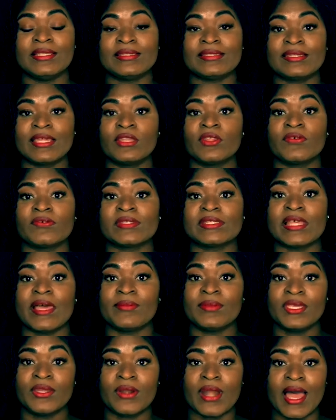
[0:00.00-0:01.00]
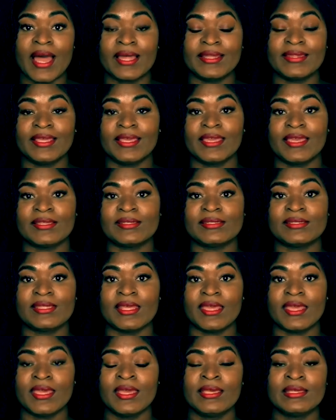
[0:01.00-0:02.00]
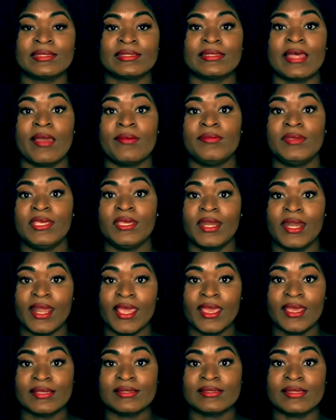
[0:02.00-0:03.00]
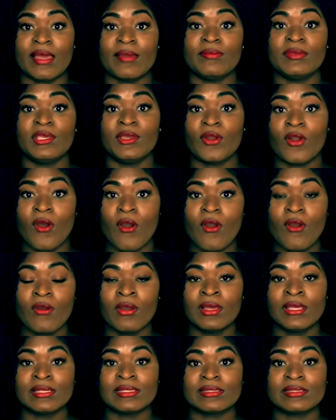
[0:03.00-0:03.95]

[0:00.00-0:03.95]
instead of Samira, they can say Samire, Samiron,